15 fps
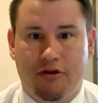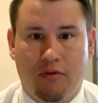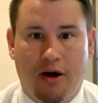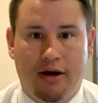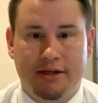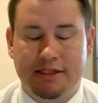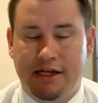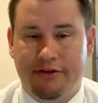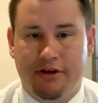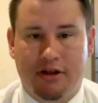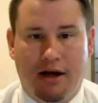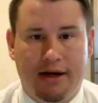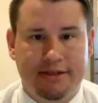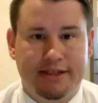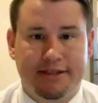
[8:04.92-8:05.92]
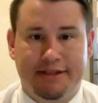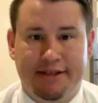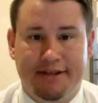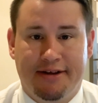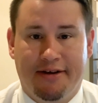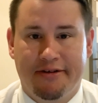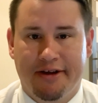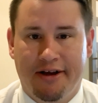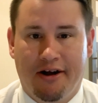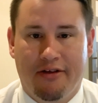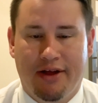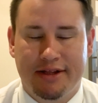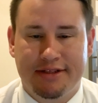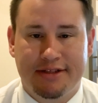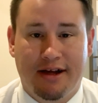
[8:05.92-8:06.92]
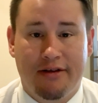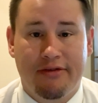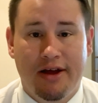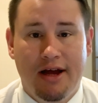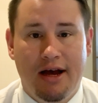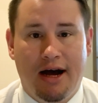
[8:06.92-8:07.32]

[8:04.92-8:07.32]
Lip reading: the rugs and in the closets and all that stuff.